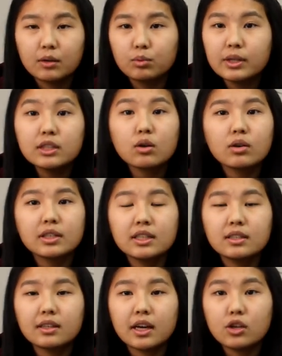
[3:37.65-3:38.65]

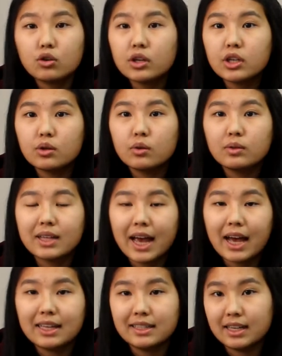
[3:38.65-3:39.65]
resources that you could use
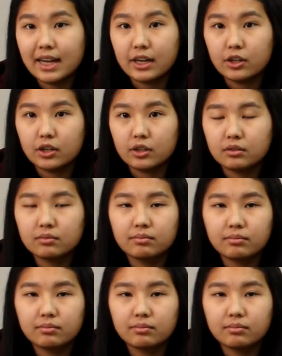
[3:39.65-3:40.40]
as an editor